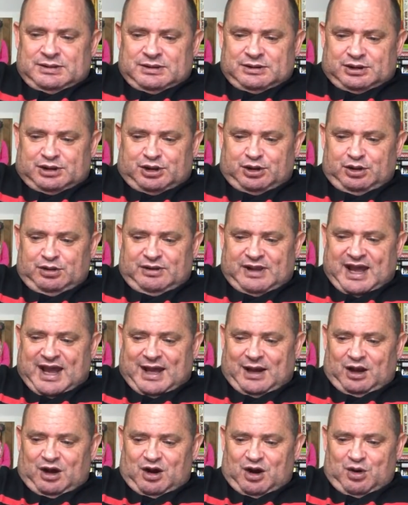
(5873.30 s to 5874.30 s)
True
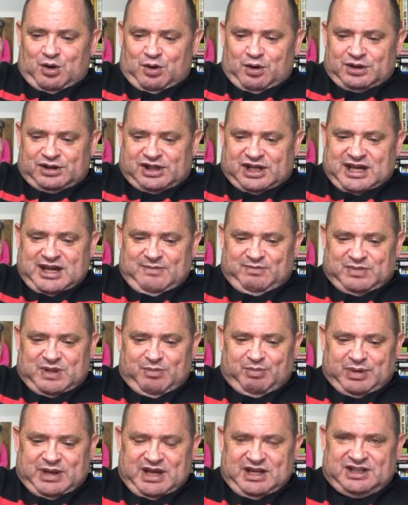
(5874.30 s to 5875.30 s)
that, Longhorns, keep
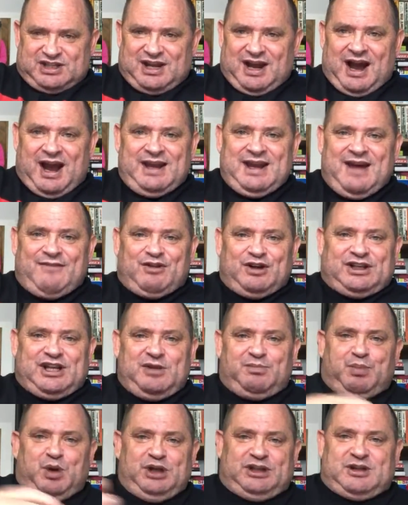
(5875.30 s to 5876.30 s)
the pizza. I never
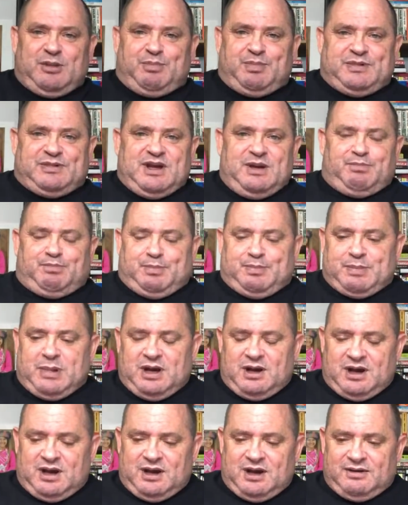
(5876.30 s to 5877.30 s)
did put
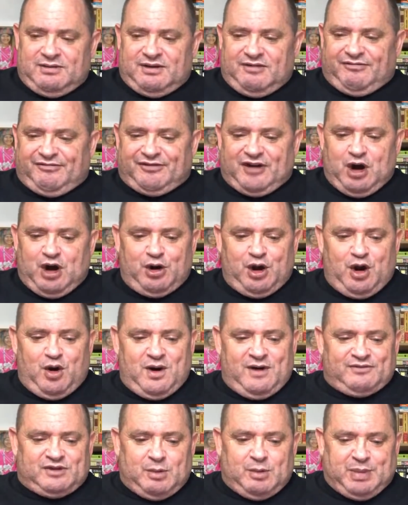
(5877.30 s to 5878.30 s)
the photo
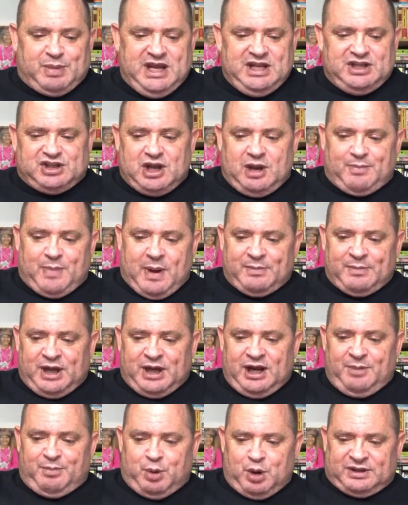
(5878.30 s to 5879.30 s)
of the pizza up. I'm
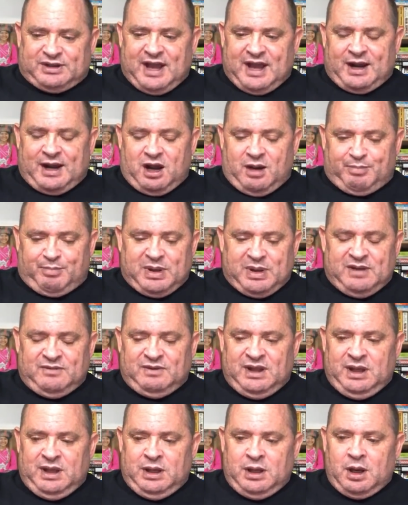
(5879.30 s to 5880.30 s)
going to put that up in
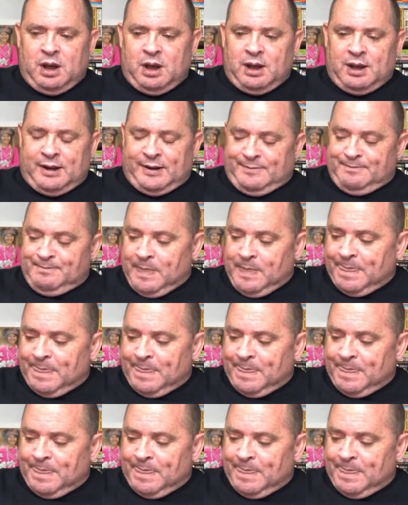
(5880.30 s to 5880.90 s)
the